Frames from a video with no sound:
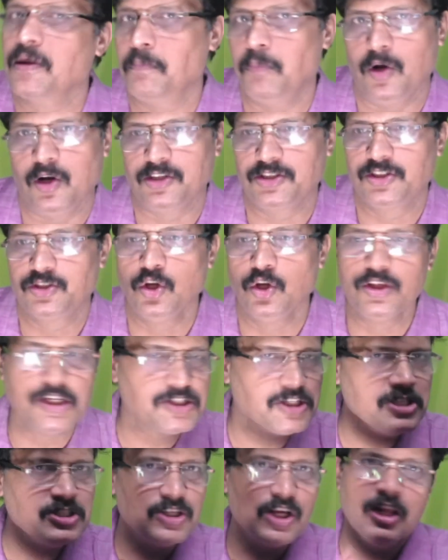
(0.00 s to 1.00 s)
So, this is
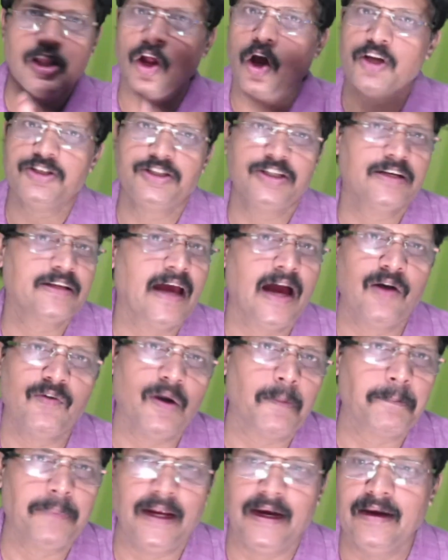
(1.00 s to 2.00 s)
the logic they have applied.